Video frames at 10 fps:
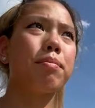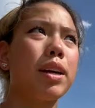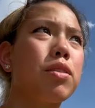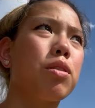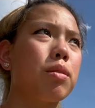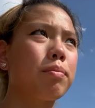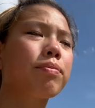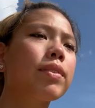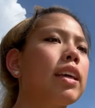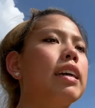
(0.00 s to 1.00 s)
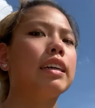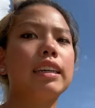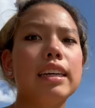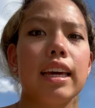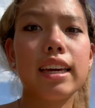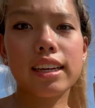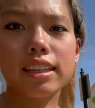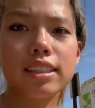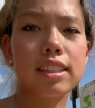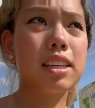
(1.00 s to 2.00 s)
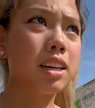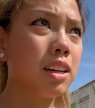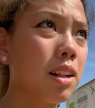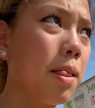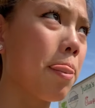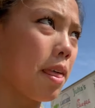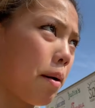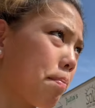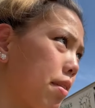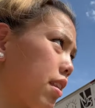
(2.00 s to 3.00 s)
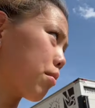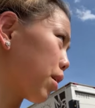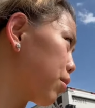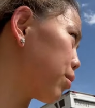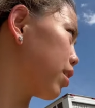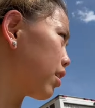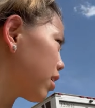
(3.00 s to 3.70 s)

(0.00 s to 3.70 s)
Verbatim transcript: My dorm is up the road.